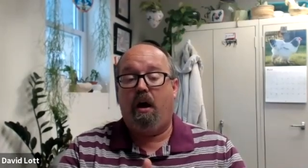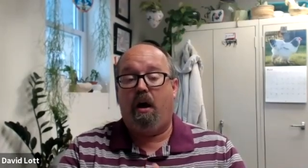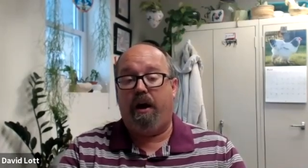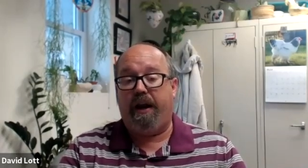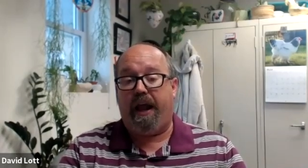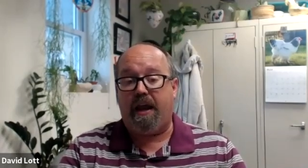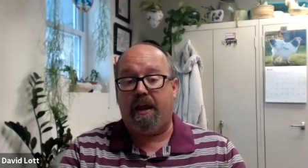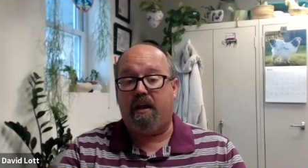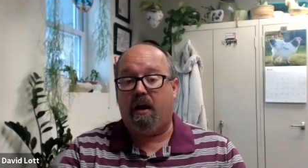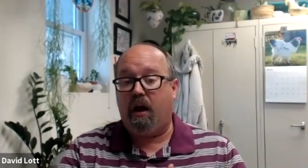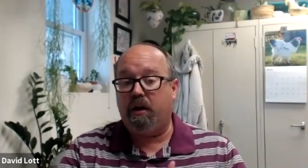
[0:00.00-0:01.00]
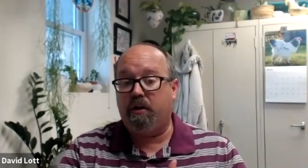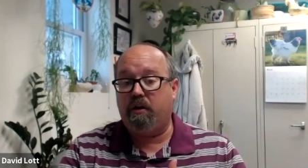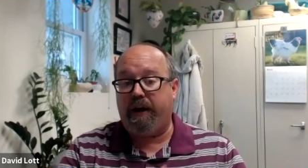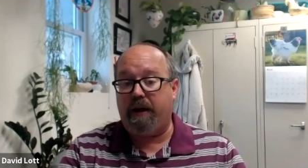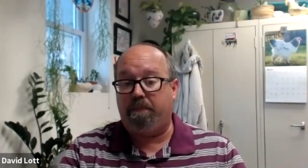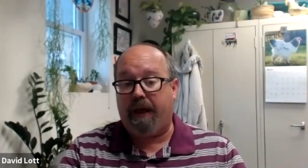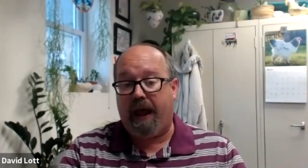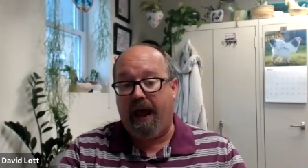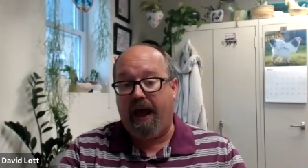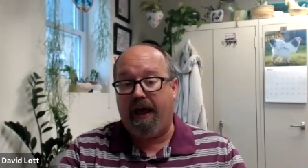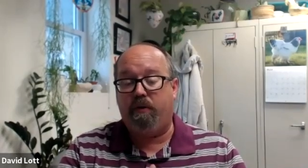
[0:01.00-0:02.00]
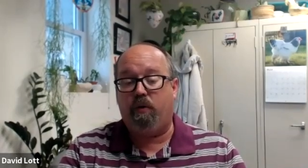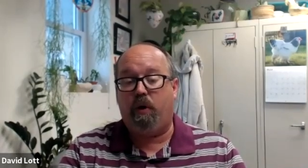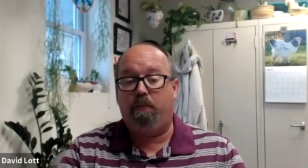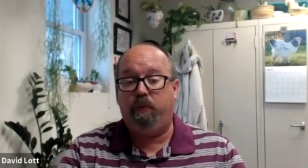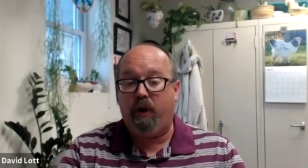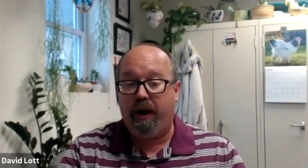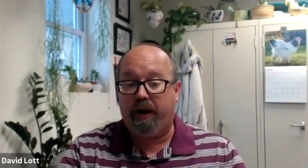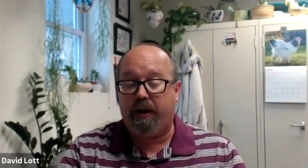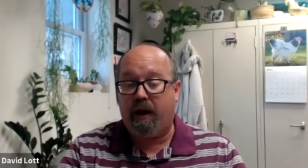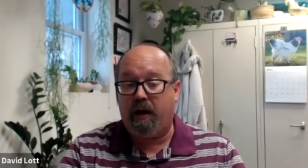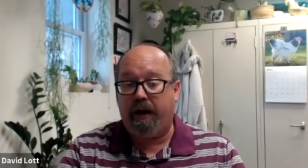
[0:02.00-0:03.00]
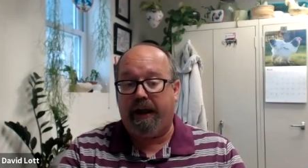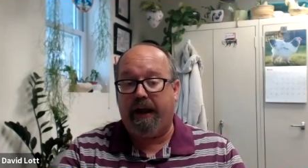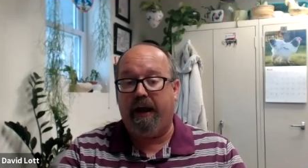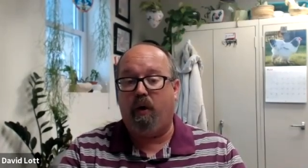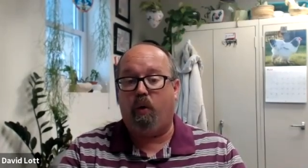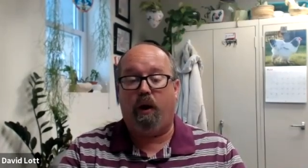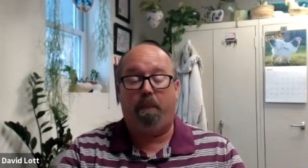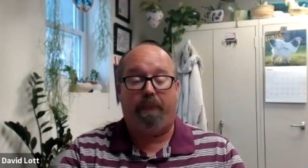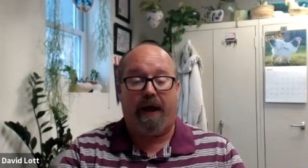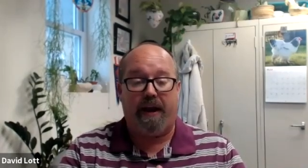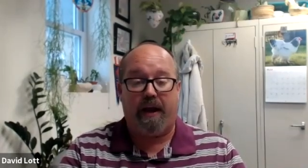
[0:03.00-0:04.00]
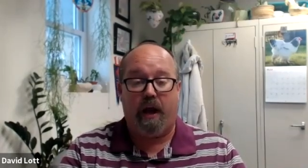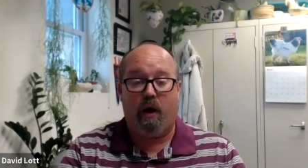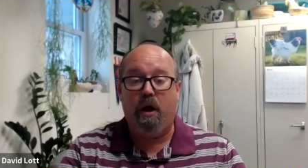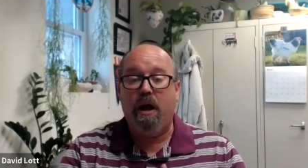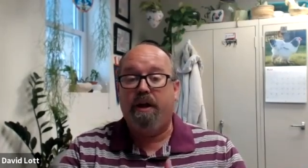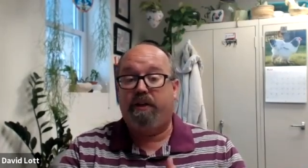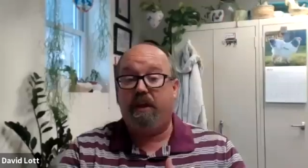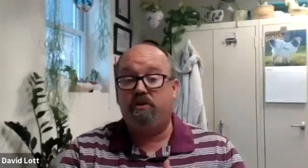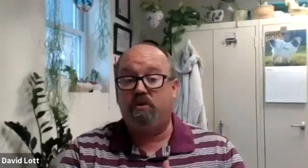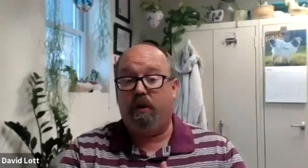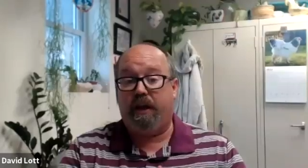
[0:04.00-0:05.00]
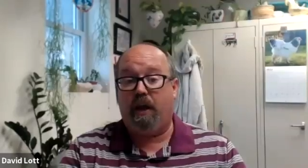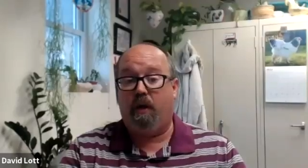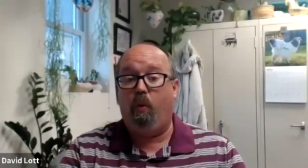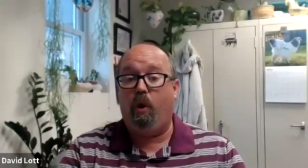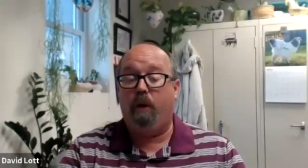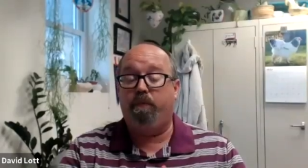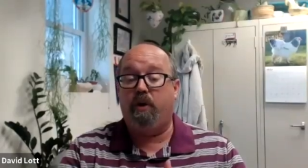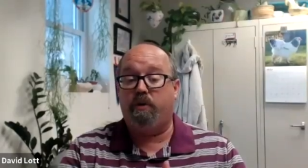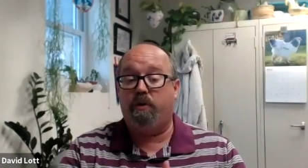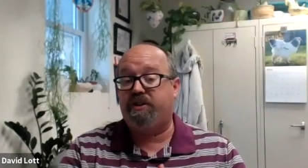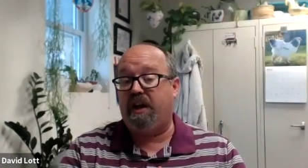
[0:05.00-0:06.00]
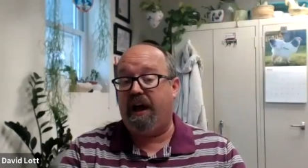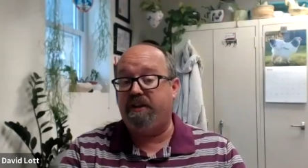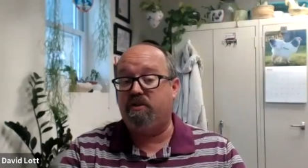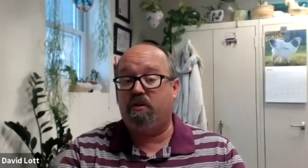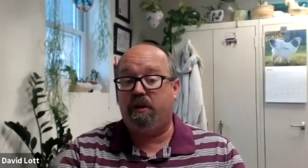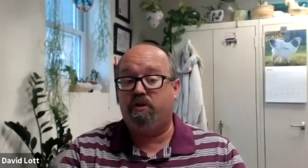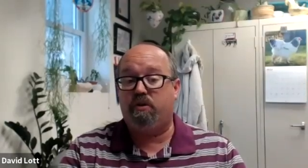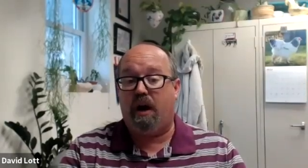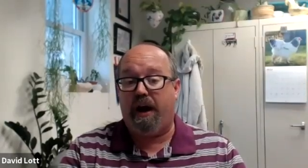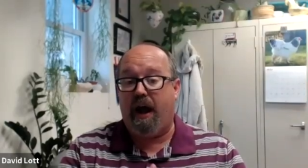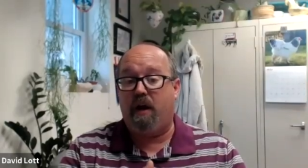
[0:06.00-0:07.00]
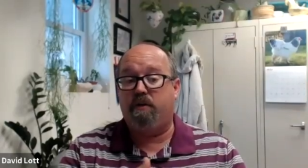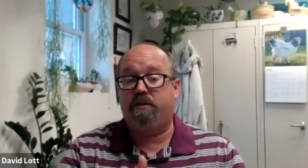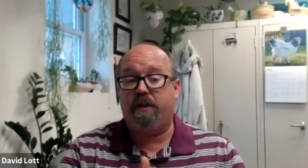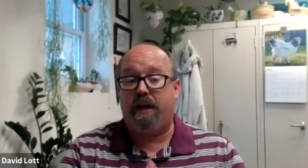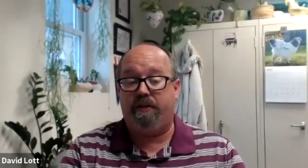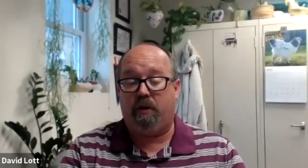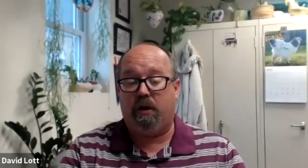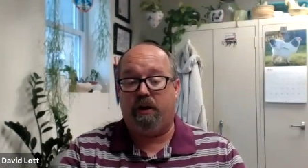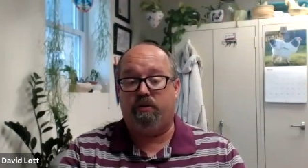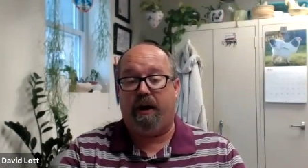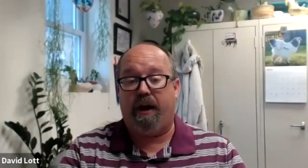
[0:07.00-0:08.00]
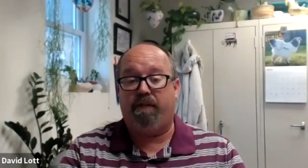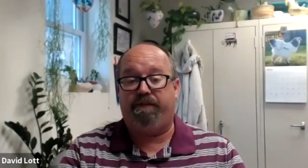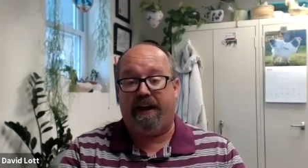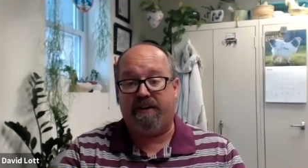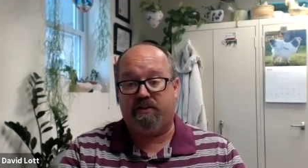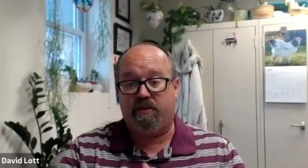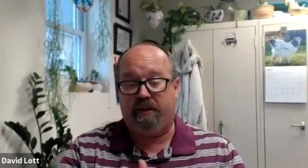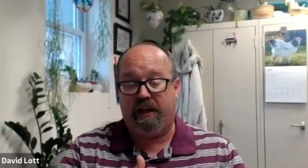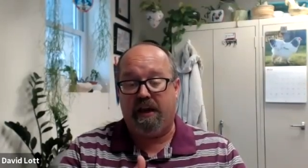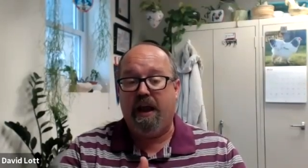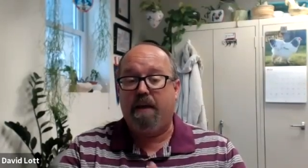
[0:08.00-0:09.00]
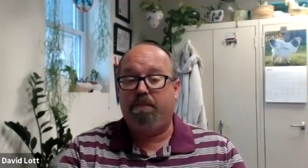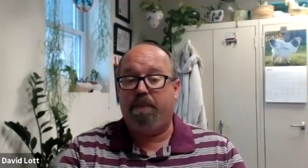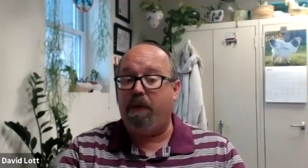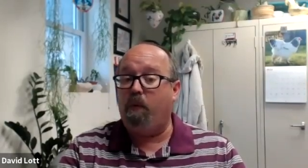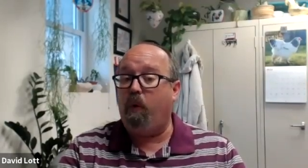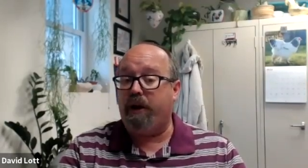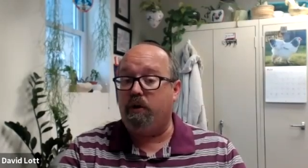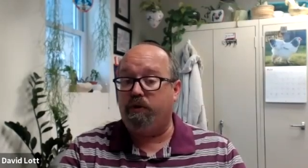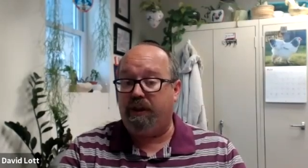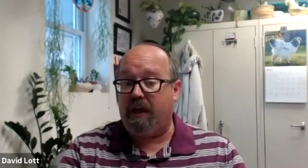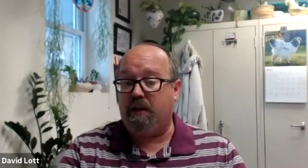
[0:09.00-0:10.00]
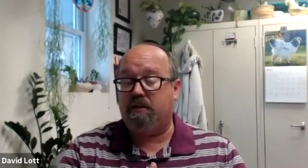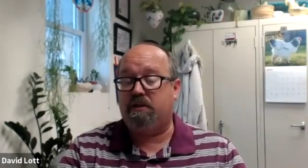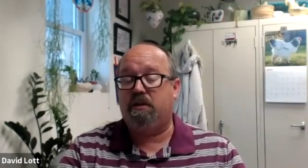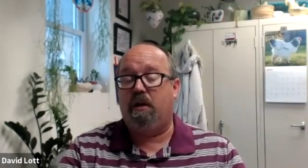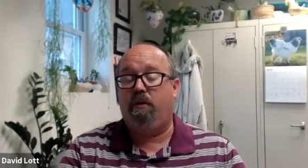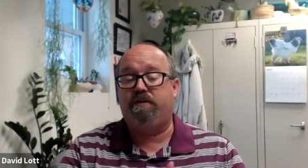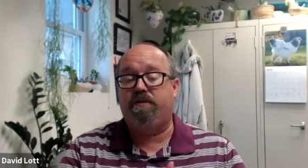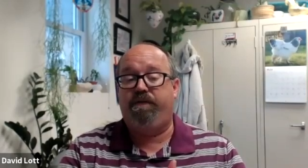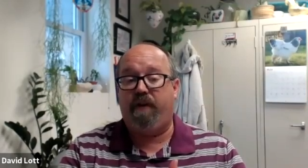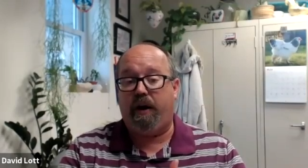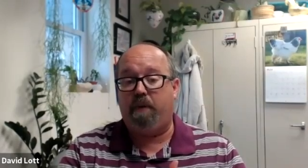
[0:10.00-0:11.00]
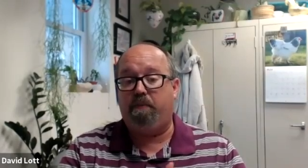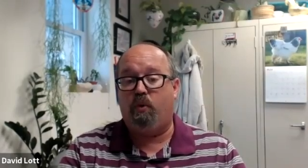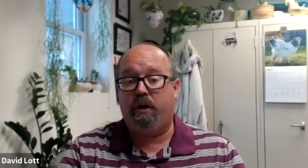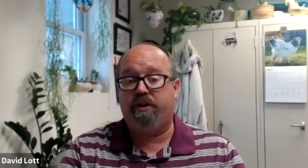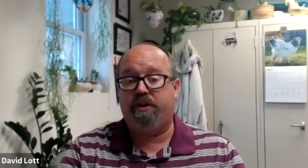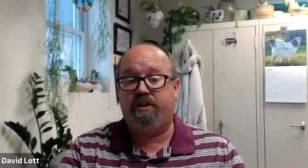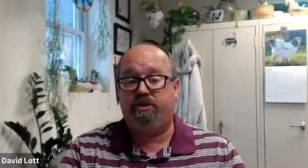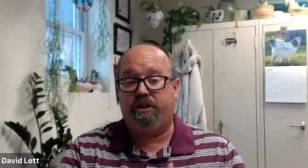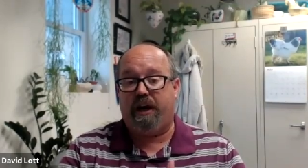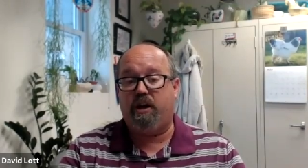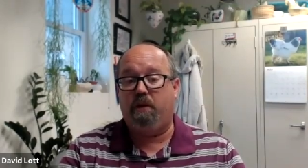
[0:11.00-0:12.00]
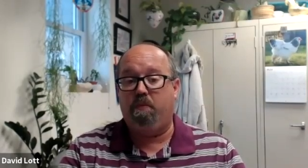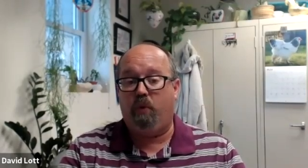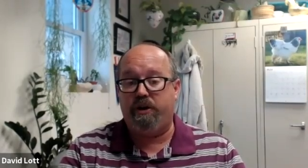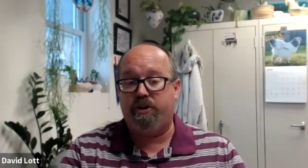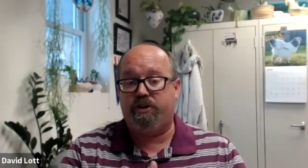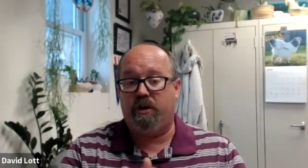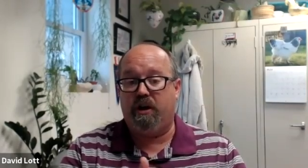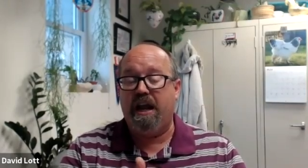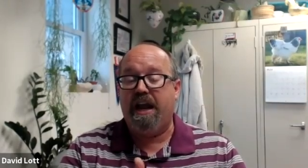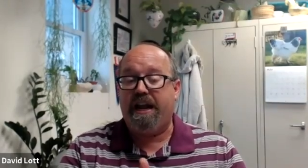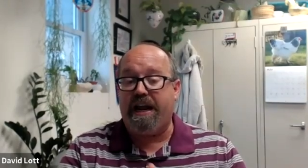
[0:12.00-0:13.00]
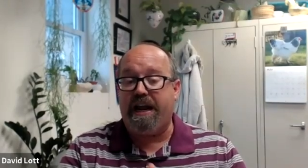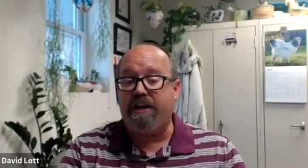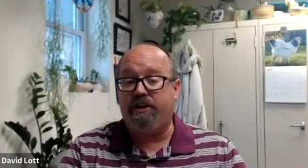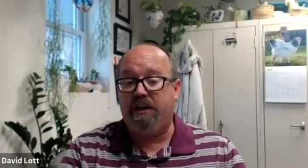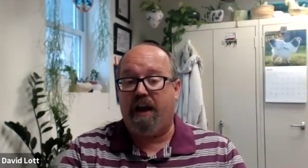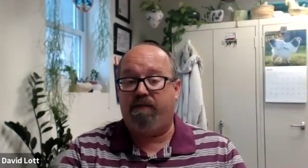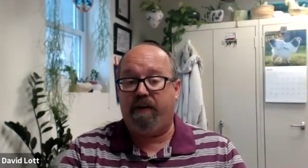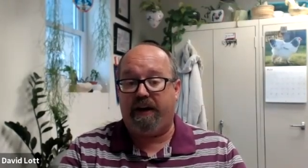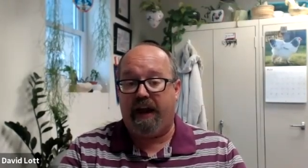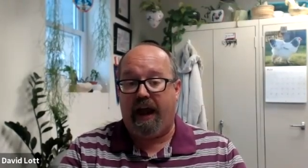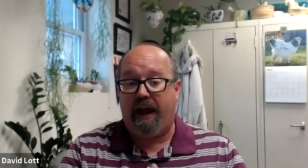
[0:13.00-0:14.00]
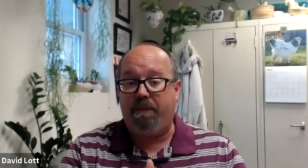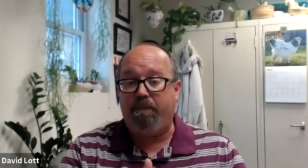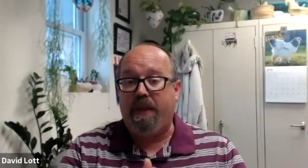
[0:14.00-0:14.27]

on a concrete pad or a brick area or a patio that's going to get warm, those sides are going to dry out, and they're going to dry out faster than maybe what you think. So it's very important to check your moisture each and every day.